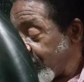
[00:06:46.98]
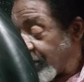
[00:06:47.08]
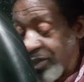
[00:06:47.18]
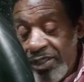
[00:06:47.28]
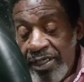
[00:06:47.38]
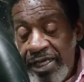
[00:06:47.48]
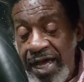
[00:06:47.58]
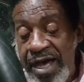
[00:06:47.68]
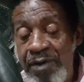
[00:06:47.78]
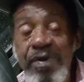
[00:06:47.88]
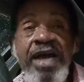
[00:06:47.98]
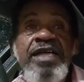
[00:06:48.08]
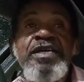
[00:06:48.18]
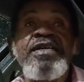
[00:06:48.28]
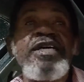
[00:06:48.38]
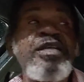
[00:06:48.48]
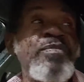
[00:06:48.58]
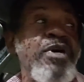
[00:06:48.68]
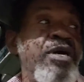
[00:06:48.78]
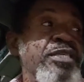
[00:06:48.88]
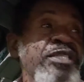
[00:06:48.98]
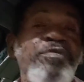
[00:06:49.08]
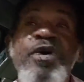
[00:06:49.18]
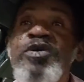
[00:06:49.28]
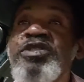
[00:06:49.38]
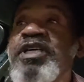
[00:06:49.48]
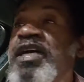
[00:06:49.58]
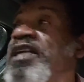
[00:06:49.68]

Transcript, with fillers: this guy right here, Eddie Marcus, is posting